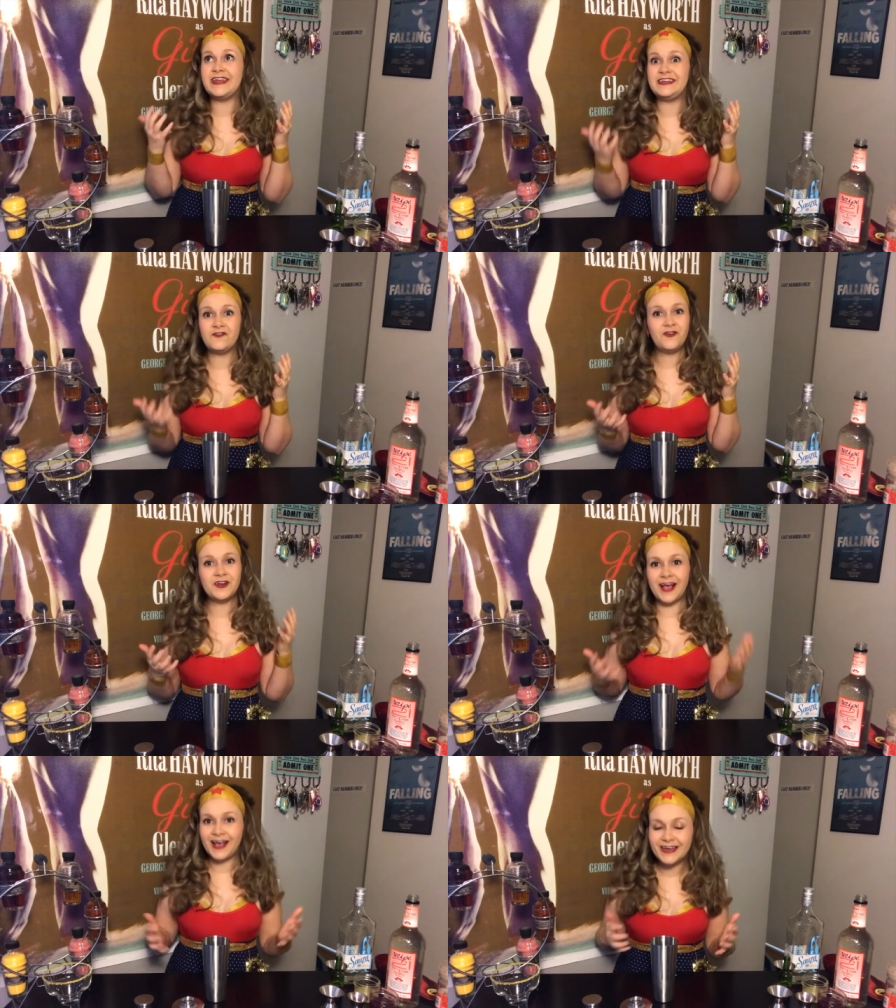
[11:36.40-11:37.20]
a
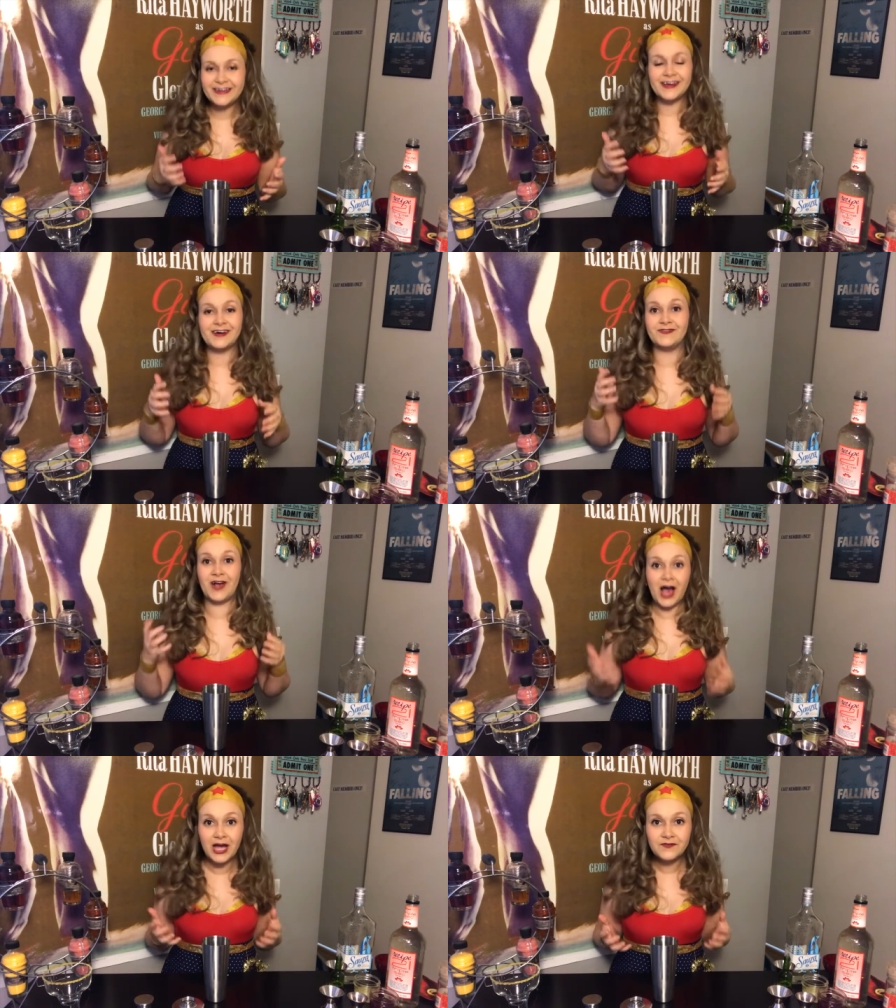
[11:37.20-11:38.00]
different kind of
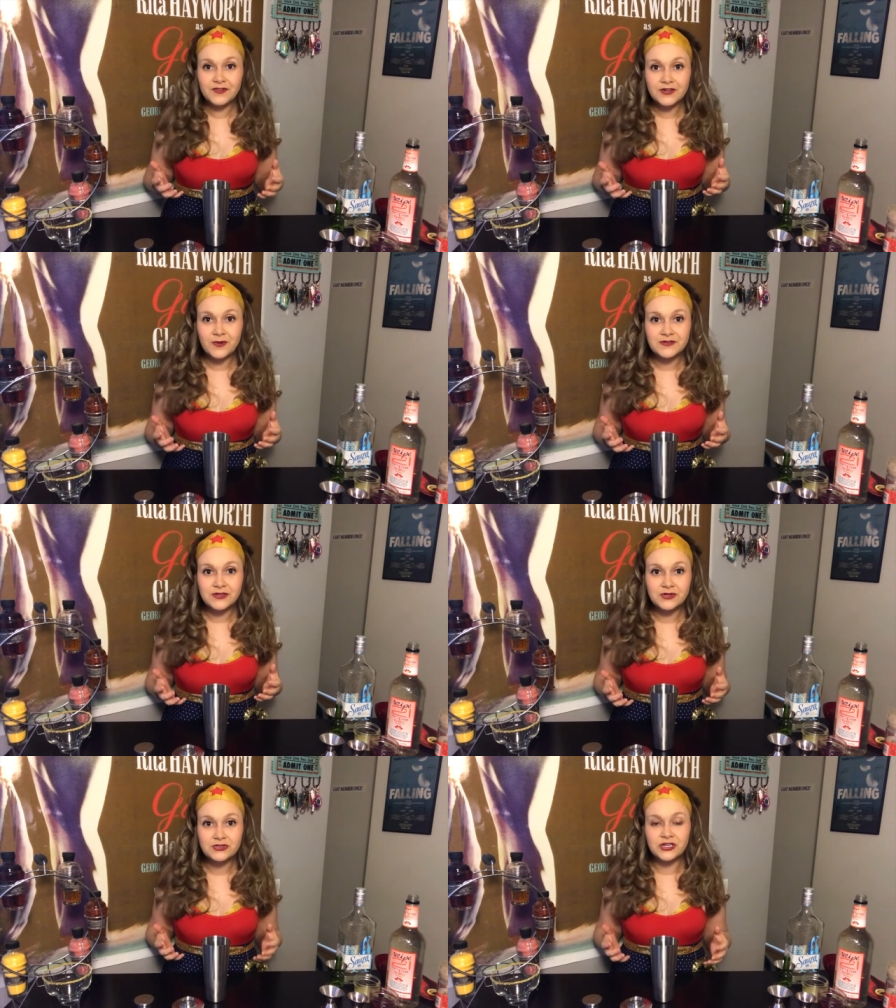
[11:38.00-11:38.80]
conflict
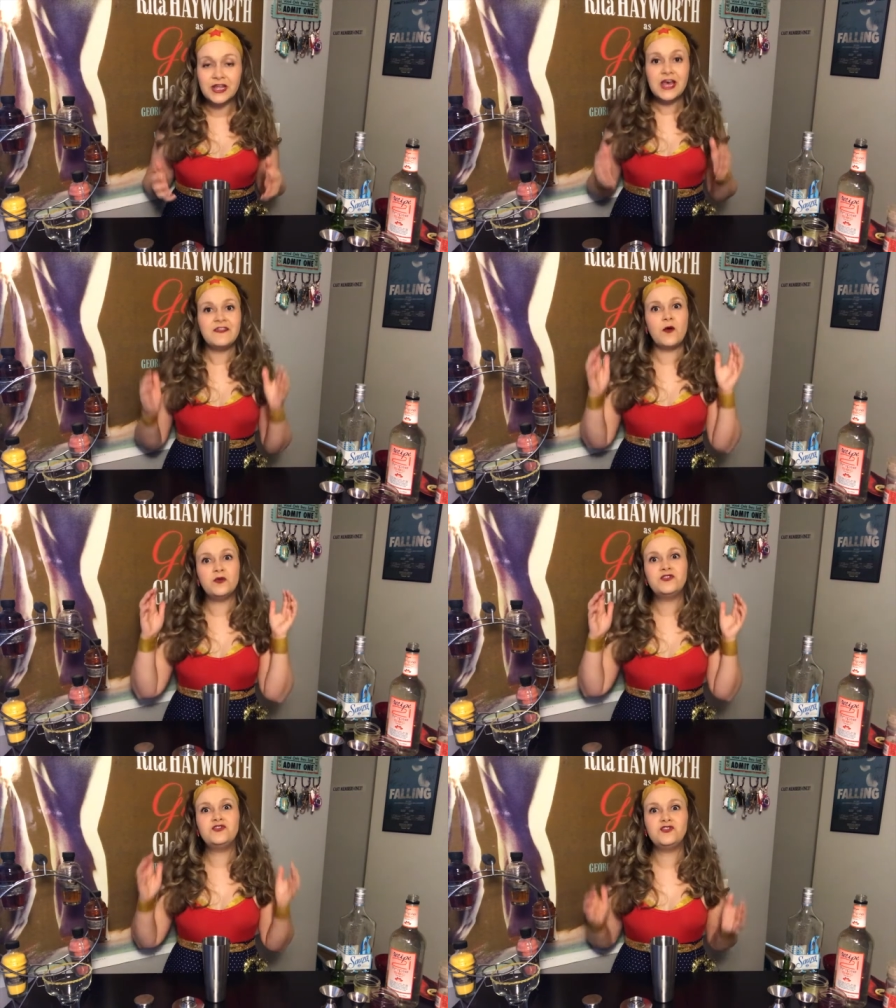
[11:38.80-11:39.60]
resolution that
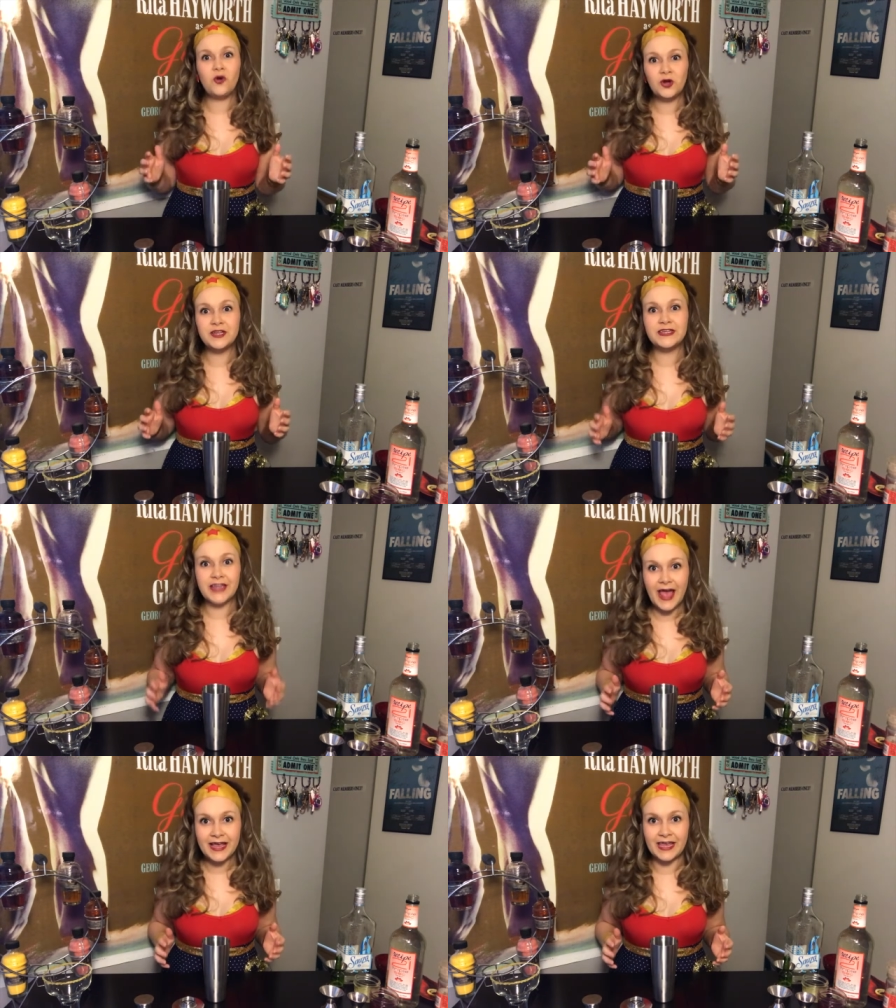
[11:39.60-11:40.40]
was sorely
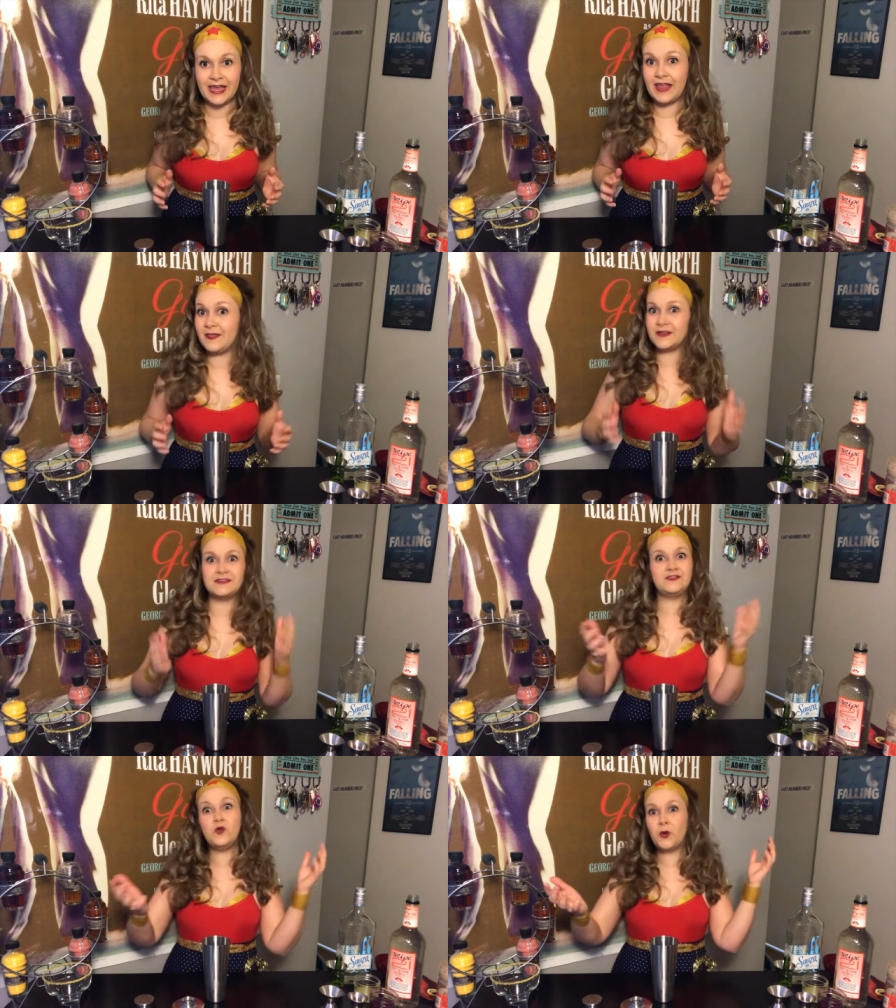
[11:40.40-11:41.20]
lacking in
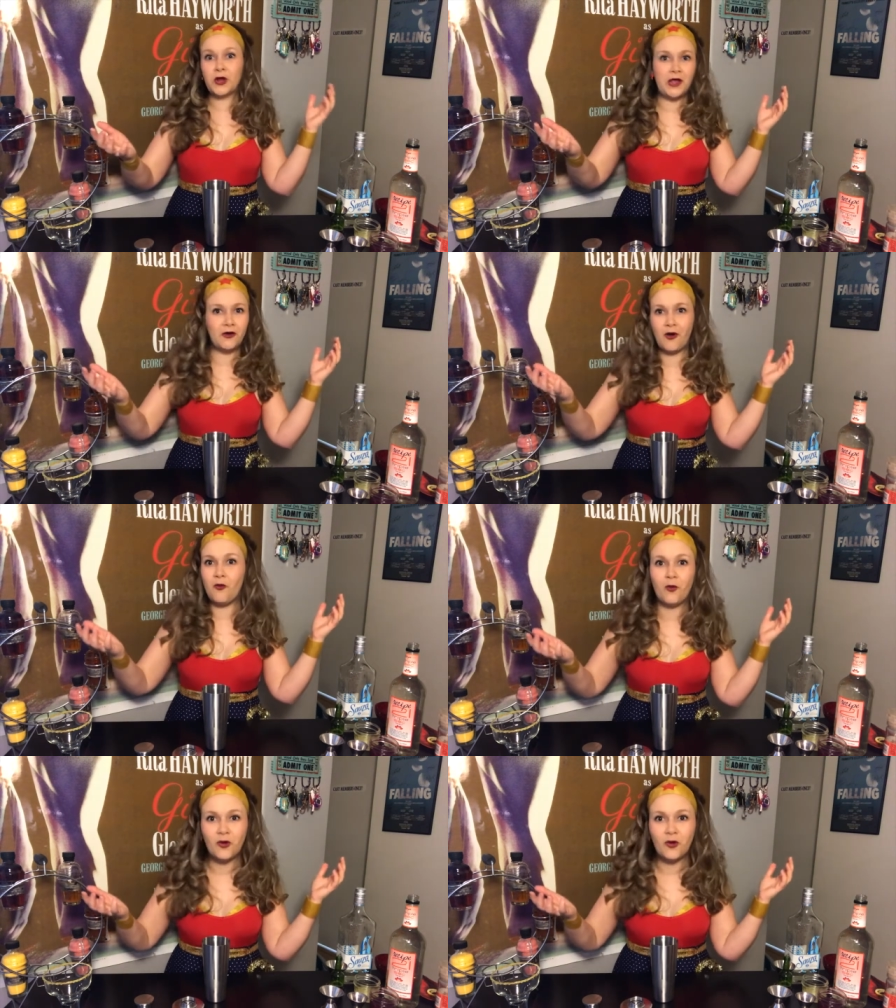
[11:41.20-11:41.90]
this superhero